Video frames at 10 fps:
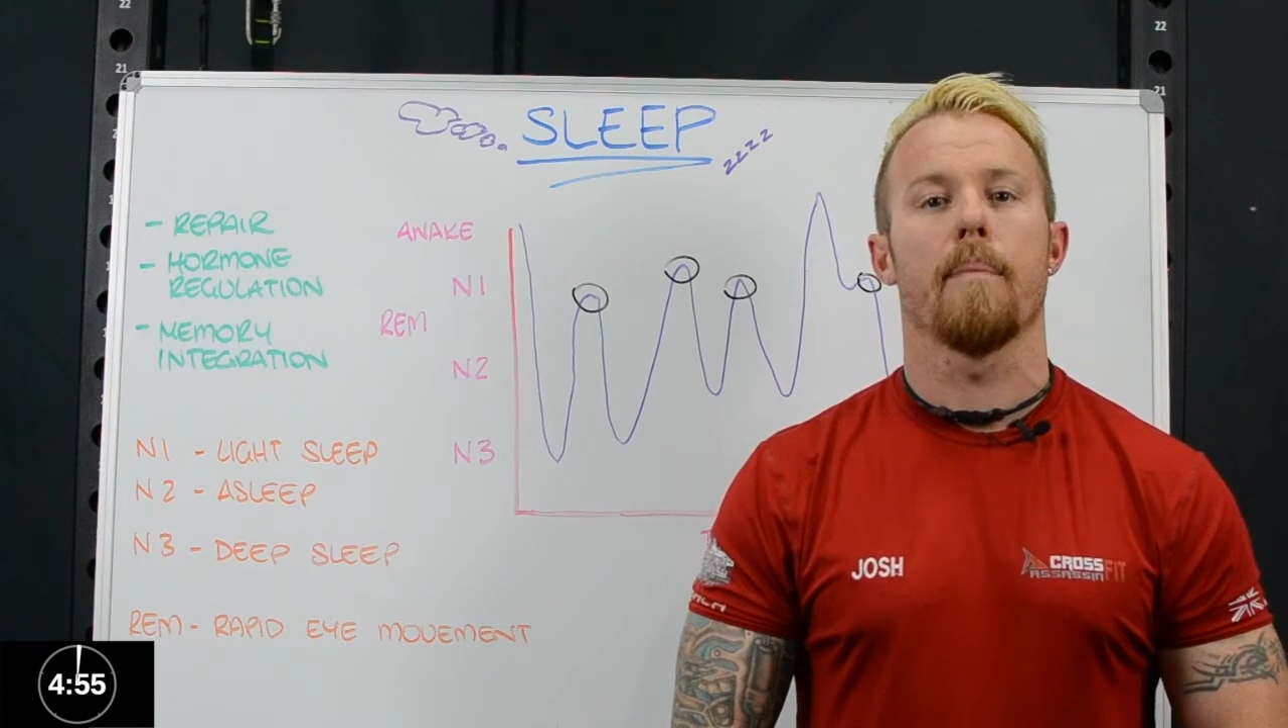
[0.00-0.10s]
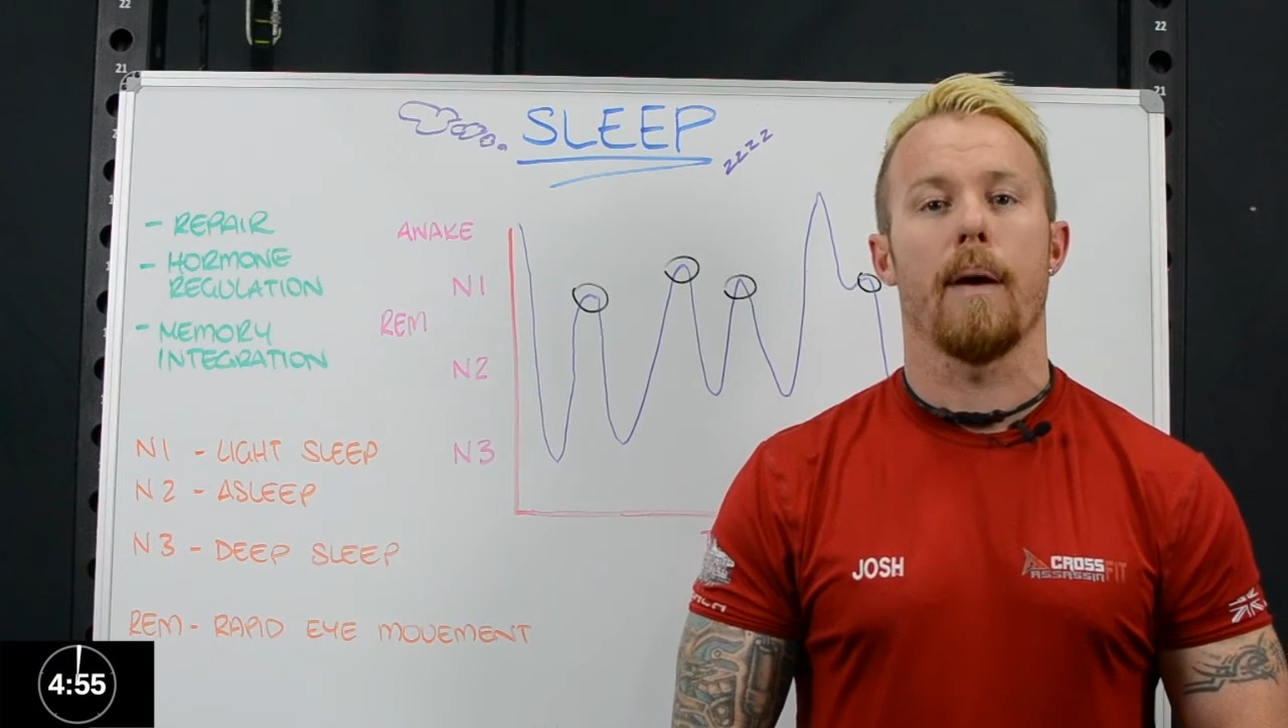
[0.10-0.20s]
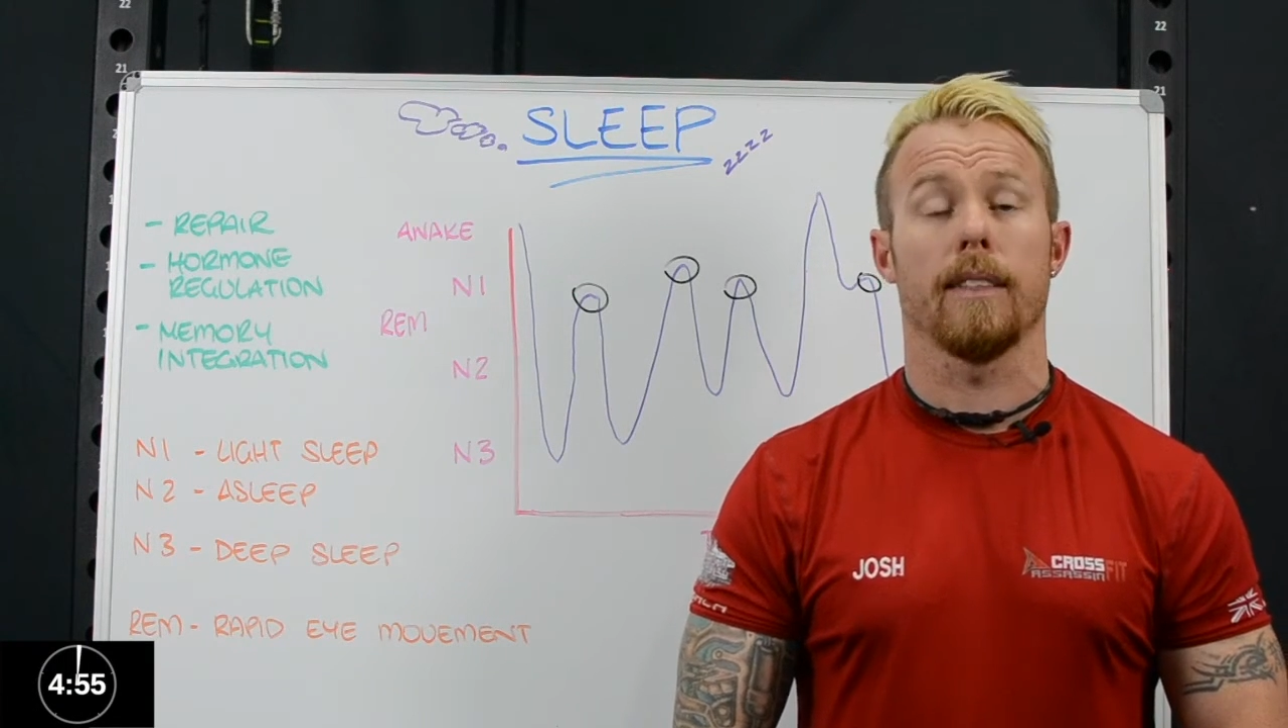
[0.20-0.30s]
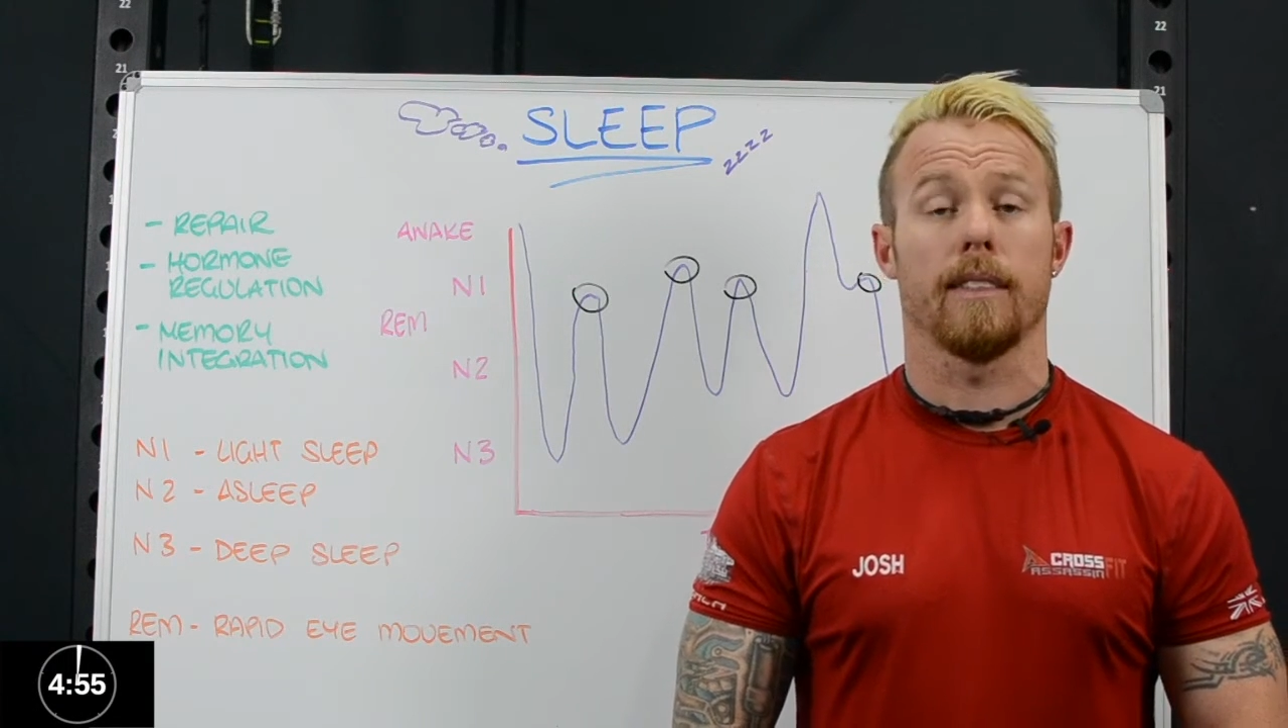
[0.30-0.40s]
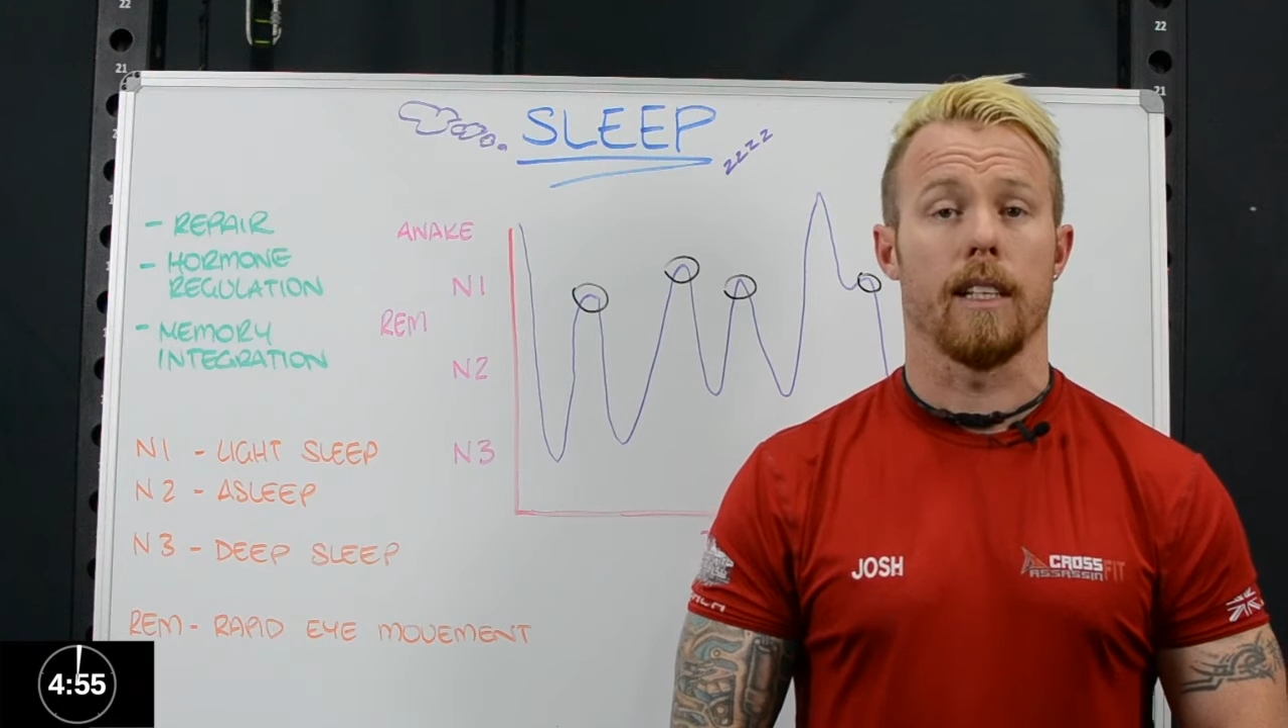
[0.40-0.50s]

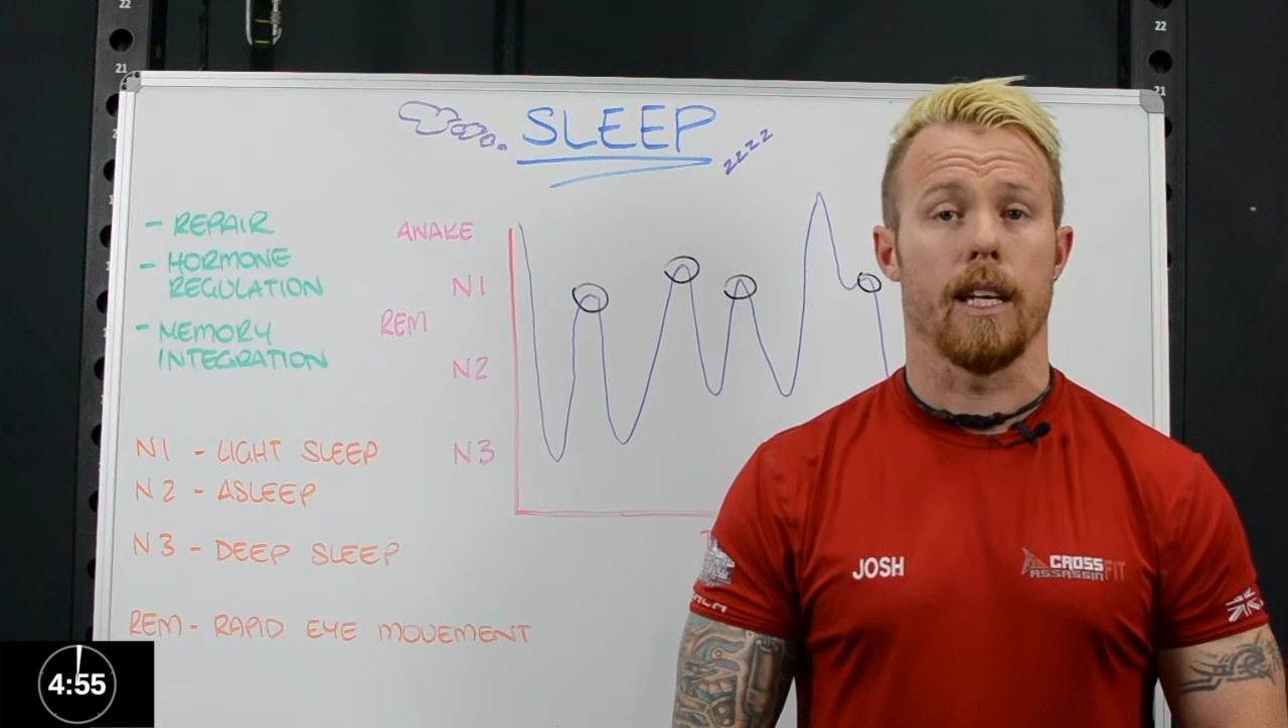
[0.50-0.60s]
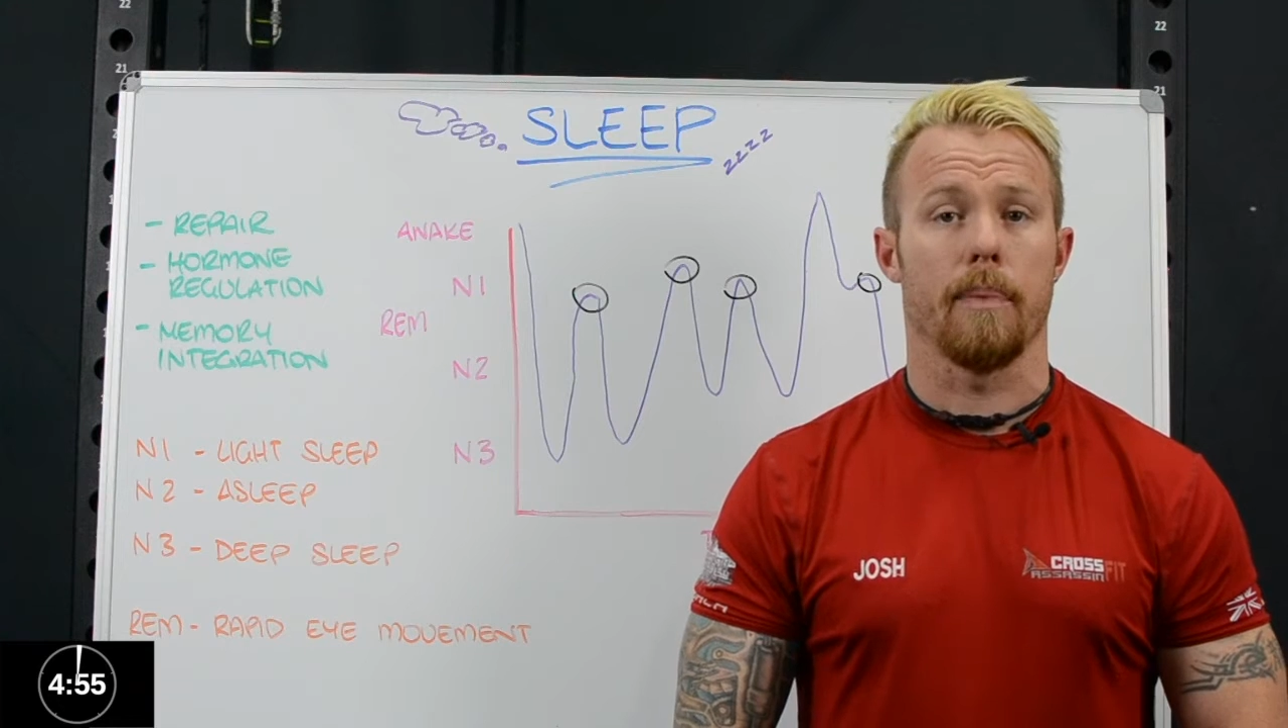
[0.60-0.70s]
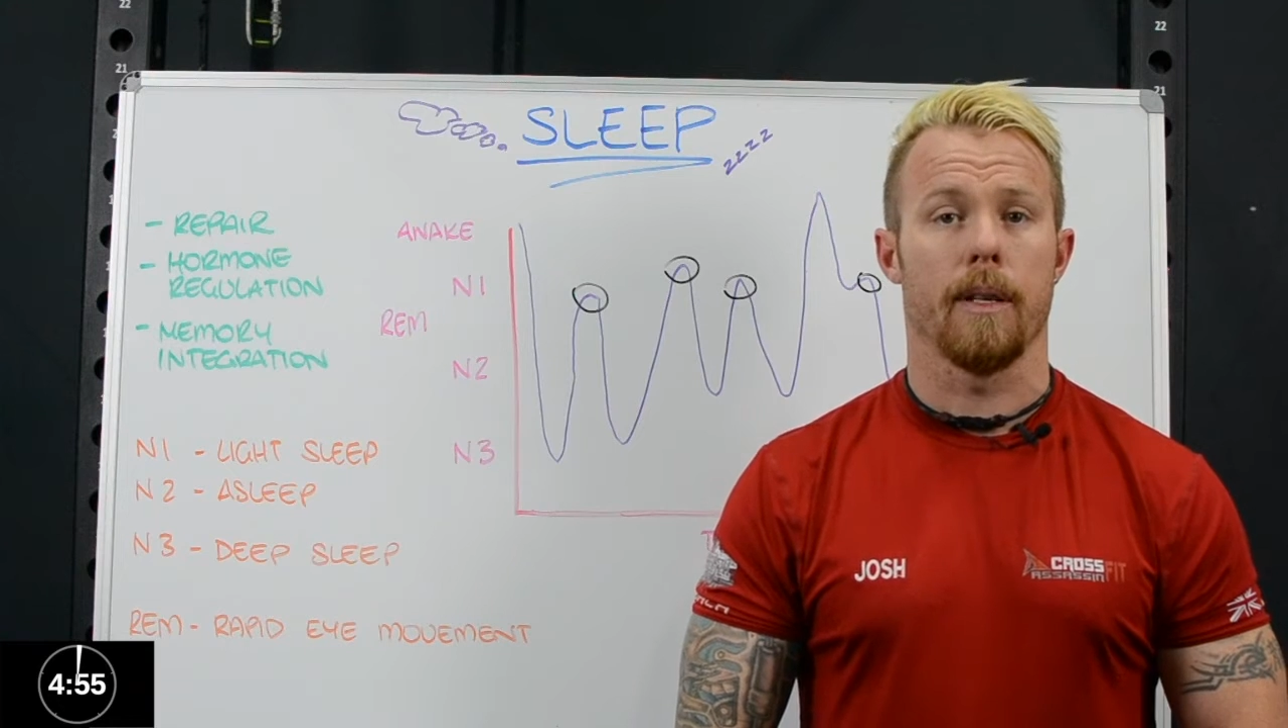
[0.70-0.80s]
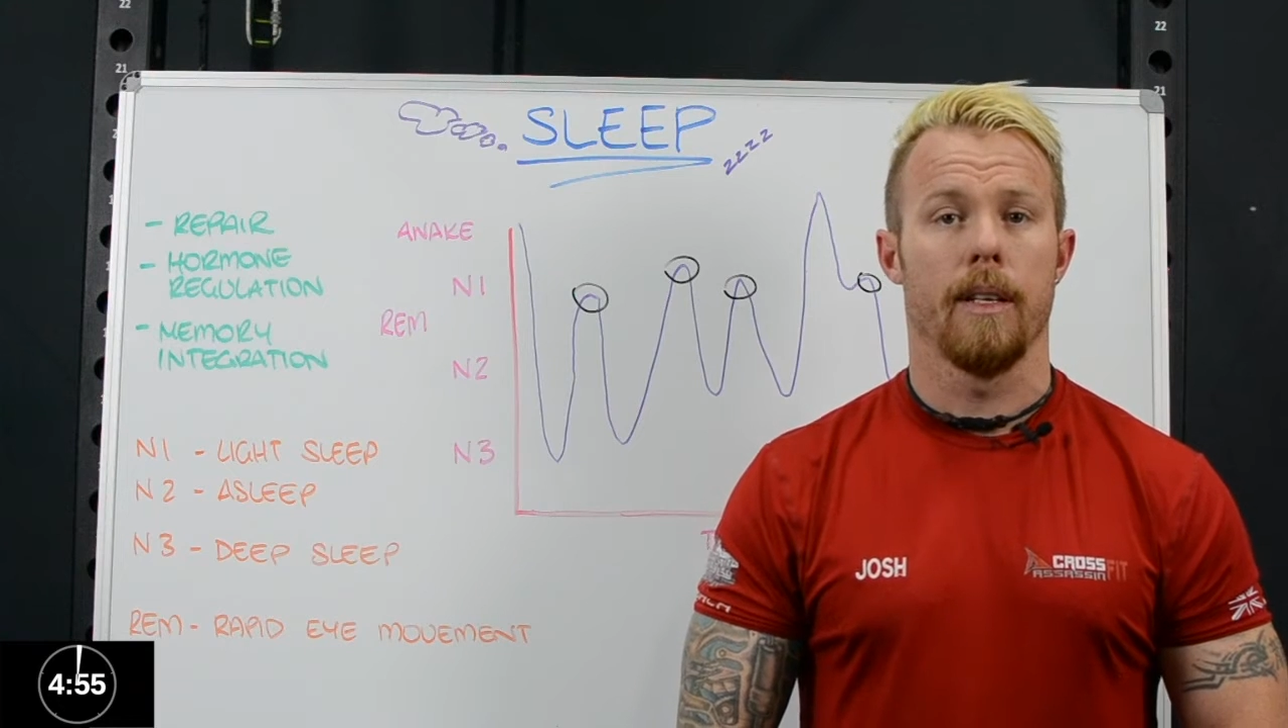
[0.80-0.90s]
about sleep.